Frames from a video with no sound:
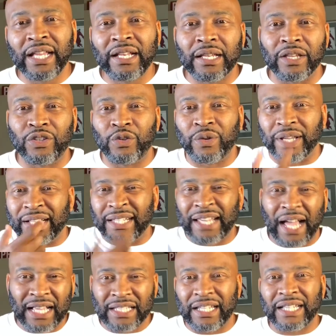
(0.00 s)
that you can
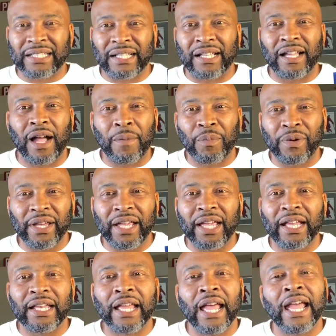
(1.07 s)
digest and
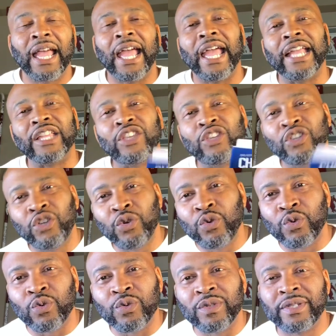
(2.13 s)
comprehend and
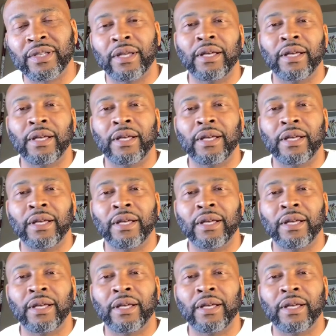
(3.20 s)
use